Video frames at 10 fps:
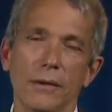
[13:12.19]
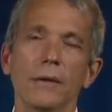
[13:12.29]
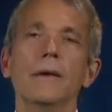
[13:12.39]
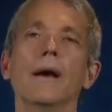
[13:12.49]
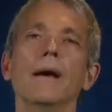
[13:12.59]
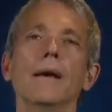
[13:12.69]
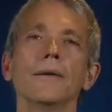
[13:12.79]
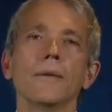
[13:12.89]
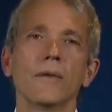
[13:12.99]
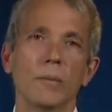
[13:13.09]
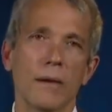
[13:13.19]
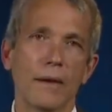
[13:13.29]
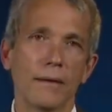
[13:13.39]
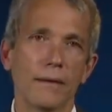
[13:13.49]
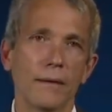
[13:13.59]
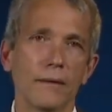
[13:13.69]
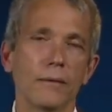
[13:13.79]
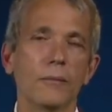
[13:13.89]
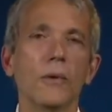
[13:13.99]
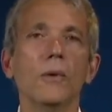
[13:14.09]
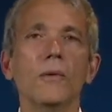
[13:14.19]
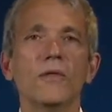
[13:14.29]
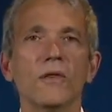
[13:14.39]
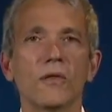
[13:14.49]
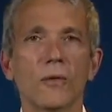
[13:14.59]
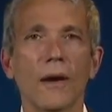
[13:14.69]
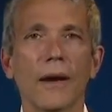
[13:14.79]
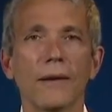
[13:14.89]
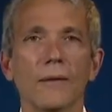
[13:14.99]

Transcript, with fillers: non responsive, move to strike.